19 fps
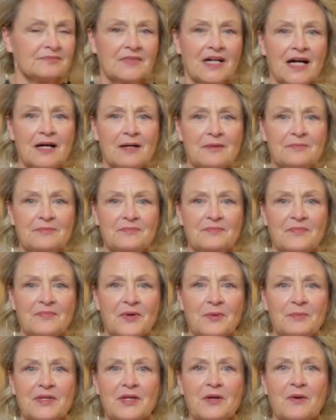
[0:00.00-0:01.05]

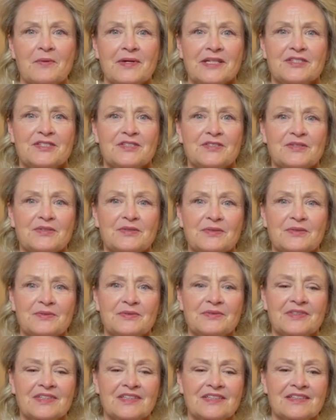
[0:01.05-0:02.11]
I'll be going
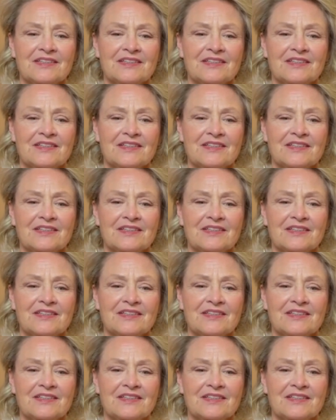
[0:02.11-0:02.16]
to